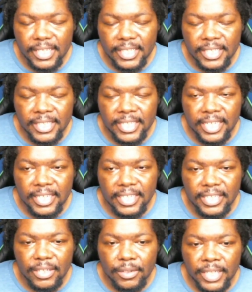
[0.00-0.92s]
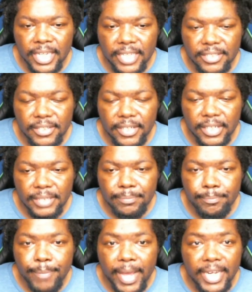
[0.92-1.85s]
get to her, he
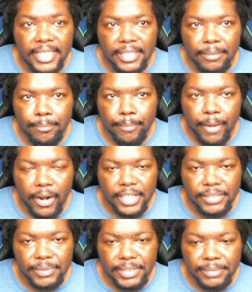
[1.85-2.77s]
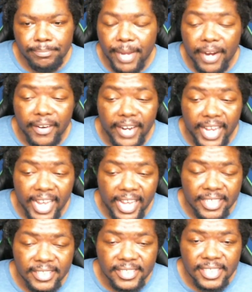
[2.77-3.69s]
bending the bars with his bare
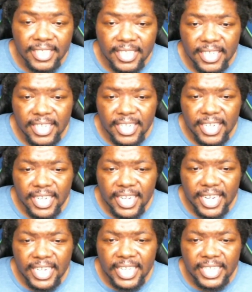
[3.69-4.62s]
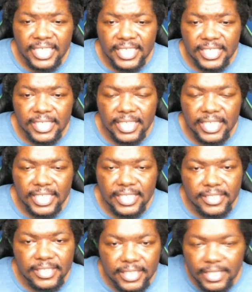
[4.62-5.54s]
hands. And then he
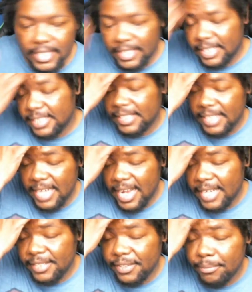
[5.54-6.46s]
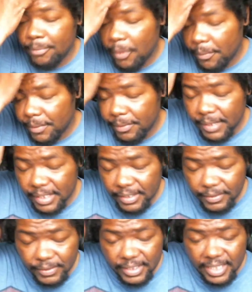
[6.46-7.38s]
because at a certain moment when he
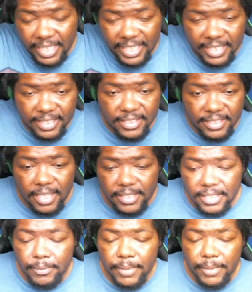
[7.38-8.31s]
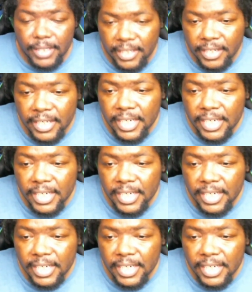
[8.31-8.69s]
was like tussling with her,